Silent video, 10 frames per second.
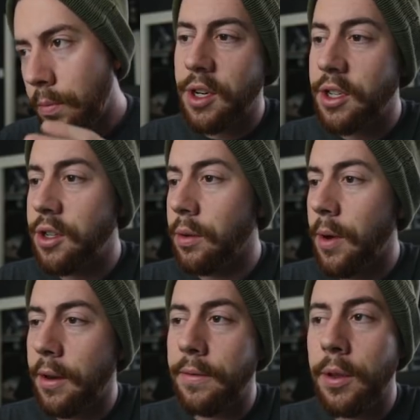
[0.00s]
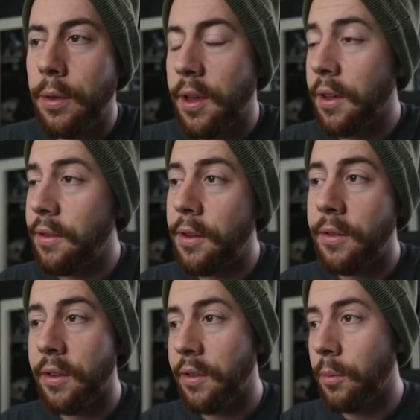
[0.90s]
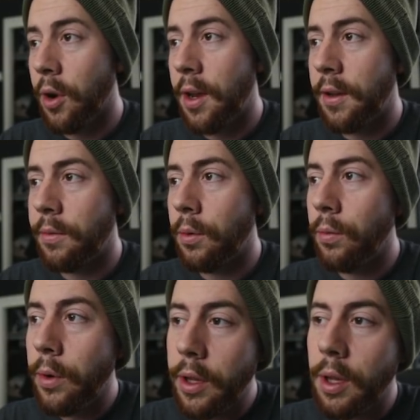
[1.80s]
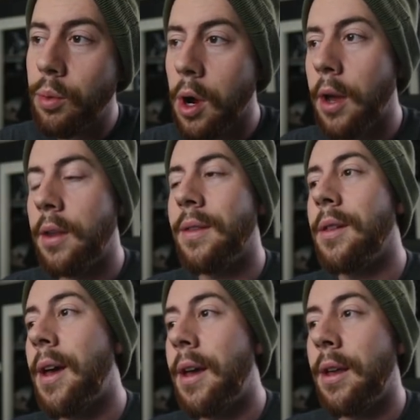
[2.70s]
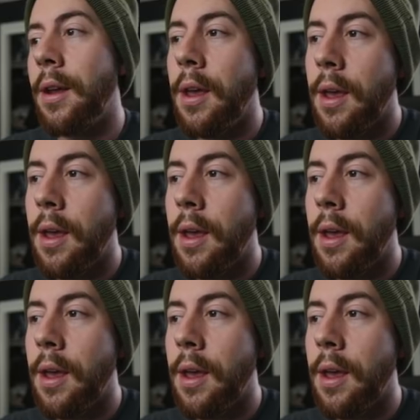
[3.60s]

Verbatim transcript: changing around a few things and using some gradients, we really brought in the light